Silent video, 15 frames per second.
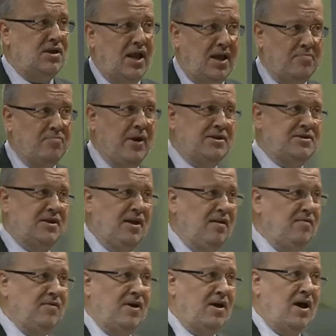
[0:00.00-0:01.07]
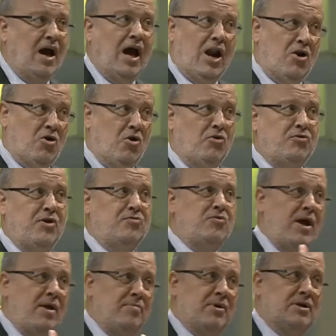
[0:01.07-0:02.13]
like myself are not the
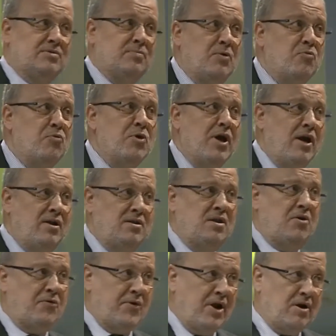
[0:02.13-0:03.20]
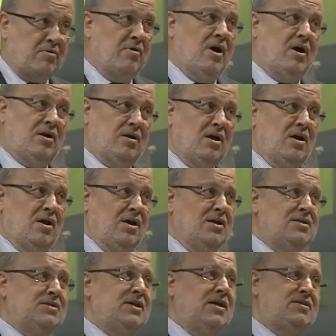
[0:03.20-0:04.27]
drivers, but we are in the rear guard,
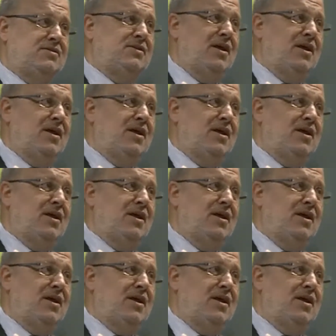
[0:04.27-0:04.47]
just